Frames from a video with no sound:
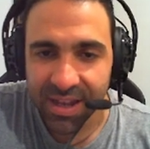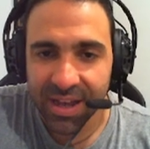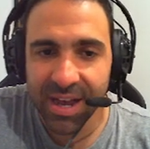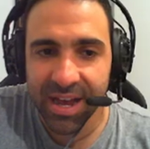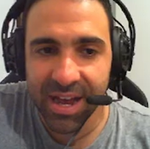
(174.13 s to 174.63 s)

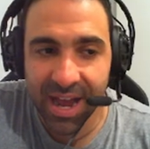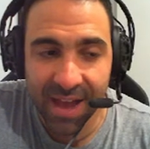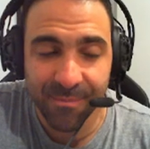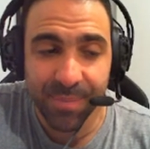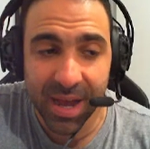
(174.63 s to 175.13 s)
I
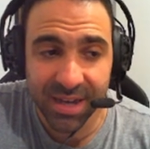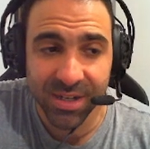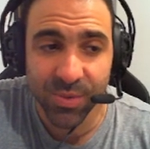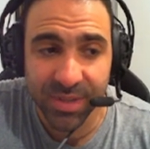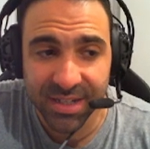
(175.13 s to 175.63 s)
have
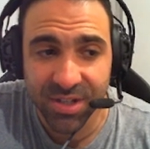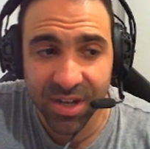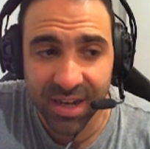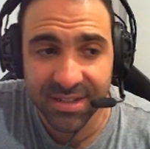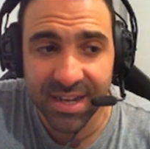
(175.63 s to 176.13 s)
partnered with these
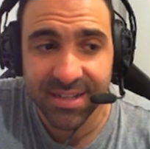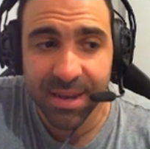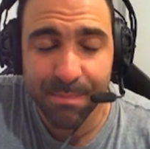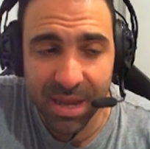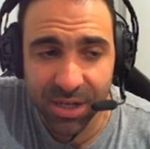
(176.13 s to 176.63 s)
guys, as I
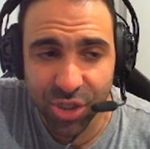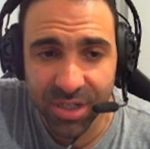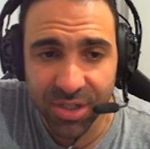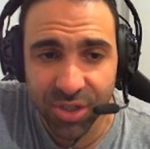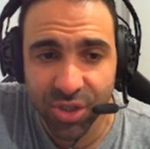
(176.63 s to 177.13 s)

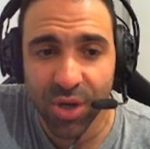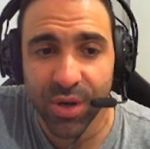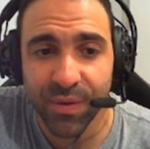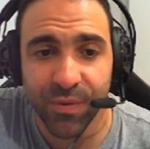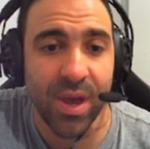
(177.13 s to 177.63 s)
mentioned. So
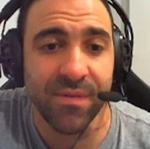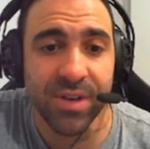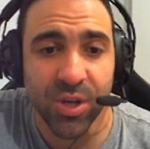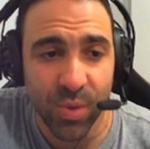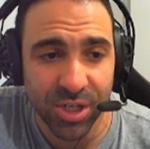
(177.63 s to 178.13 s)
if you have
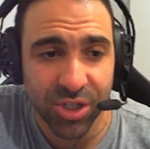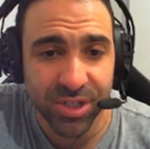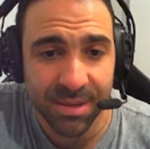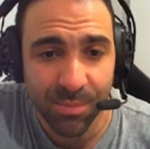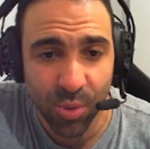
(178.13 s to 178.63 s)
any
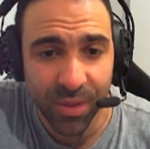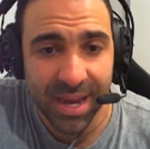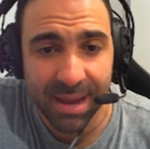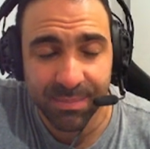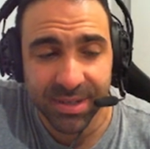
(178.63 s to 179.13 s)
questions, I'm more than
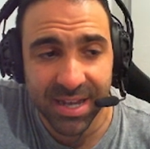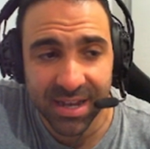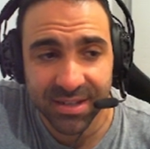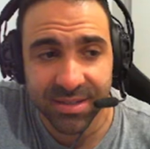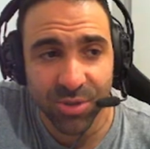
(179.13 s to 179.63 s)
happy to
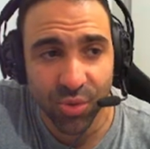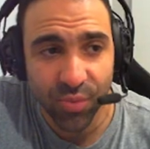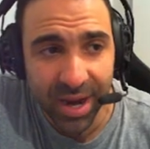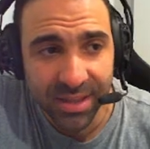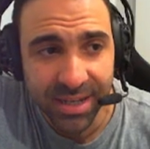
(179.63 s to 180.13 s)
ask them
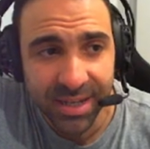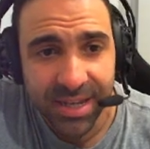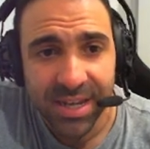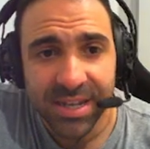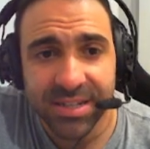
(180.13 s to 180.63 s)
directly
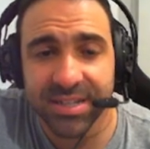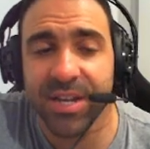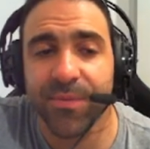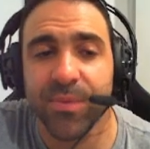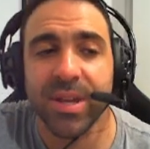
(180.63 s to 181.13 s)
to see
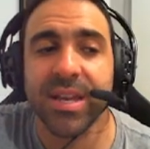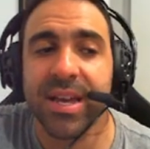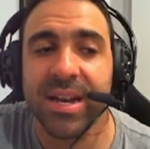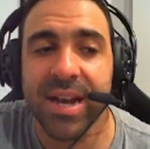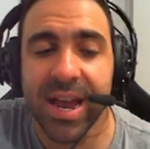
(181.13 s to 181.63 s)
if we can
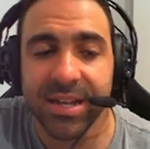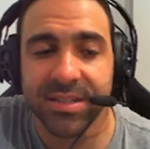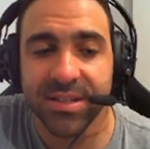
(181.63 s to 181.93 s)
get an answer.